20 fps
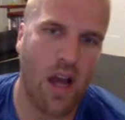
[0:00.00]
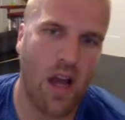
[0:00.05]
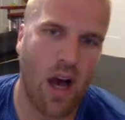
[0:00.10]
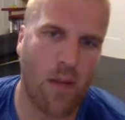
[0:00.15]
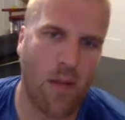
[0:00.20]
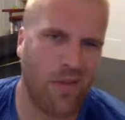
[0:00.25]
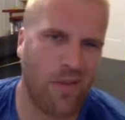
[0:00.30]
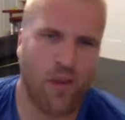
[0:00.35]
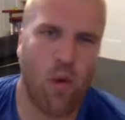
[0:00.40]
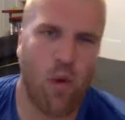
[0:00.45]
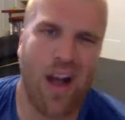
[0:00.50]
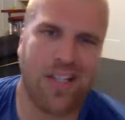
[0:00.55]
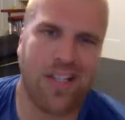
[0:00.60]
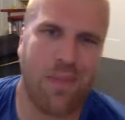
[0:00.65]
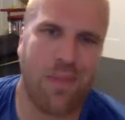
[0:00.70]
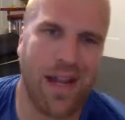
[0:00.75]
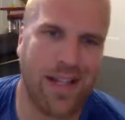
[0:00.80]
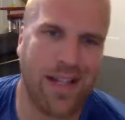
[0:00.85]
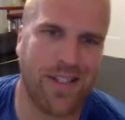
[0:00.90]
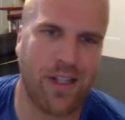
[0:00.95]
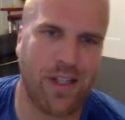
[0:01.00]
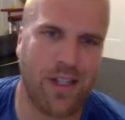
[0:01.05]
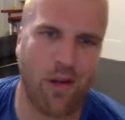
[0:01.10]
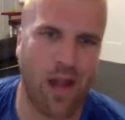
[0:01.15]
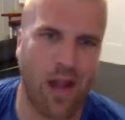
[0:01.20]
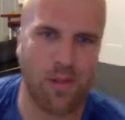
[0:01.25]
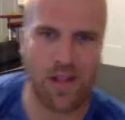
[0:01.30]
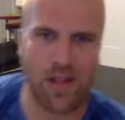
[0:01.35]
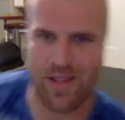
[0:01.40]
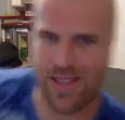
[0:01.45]
If you watch my
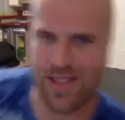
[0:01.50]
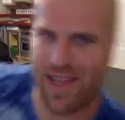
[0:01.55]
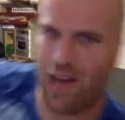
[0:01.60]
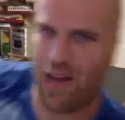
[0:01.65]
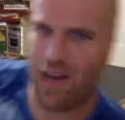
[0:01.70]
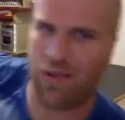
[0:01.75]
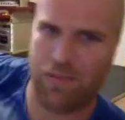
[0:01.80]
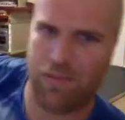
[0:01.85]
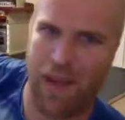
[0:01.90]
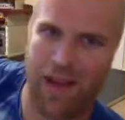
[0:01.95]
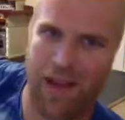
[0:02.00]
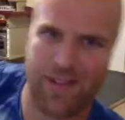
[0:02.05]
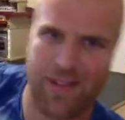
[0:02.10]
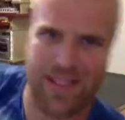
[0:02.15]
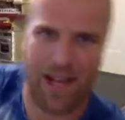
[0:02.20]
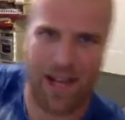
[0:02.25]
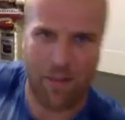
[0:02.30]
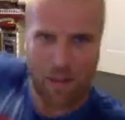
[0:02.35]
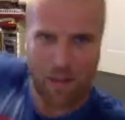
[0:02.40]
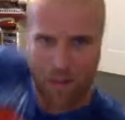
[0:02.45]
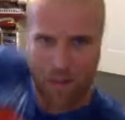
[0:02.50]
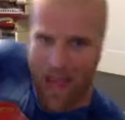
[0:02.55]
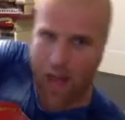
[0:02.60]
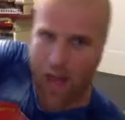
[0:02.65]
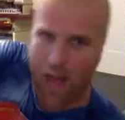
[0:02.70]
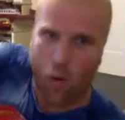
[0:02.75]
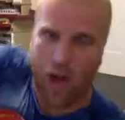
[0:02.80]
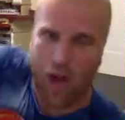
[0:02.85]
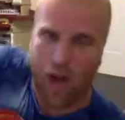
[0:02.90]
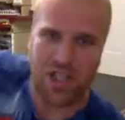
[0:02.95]
Instagram, you can see I was bouncing on my
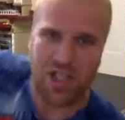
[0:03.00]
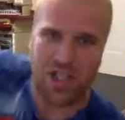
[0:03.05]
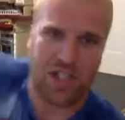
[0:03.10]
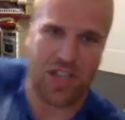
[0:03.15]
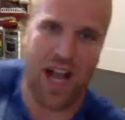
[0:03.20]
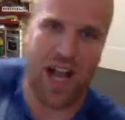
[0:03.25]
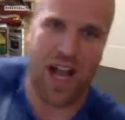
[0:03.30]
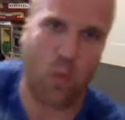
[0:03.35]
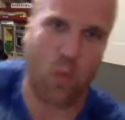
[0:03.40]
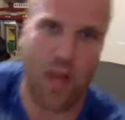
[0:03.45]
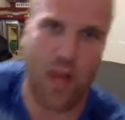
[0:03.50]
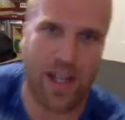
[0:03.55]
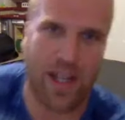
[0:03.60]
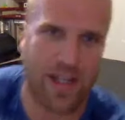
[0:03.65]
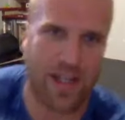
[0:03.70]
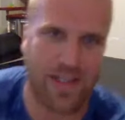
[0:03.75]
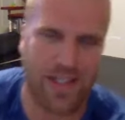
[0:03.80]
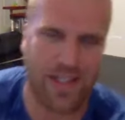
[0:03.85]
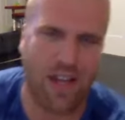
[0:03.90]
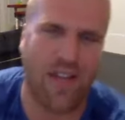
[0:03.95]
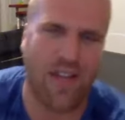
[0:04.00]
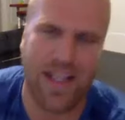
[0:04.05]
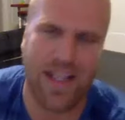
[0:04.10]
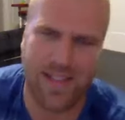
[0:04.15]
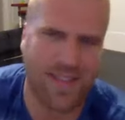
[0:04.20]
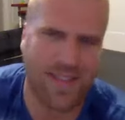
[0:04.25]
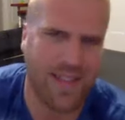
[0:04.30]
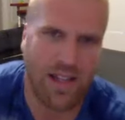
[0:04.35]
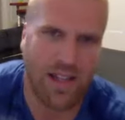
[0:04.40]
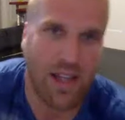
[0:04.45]
bag, watching John Wick and stuff.
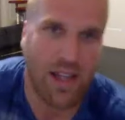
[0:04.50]
It's silly,